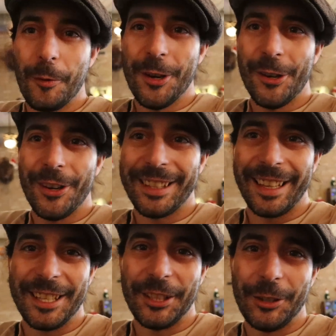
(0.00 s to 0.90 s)
We are at the
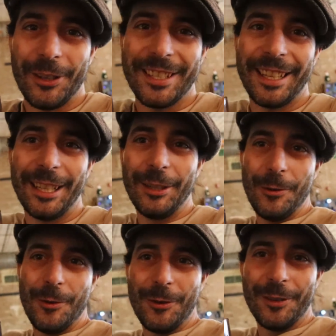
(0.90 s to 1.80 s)
historic
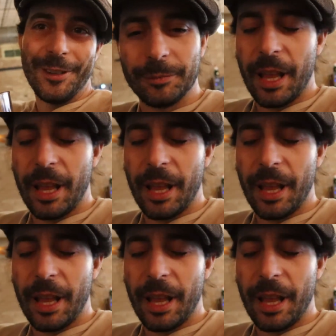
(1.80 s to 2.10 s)
Saloon.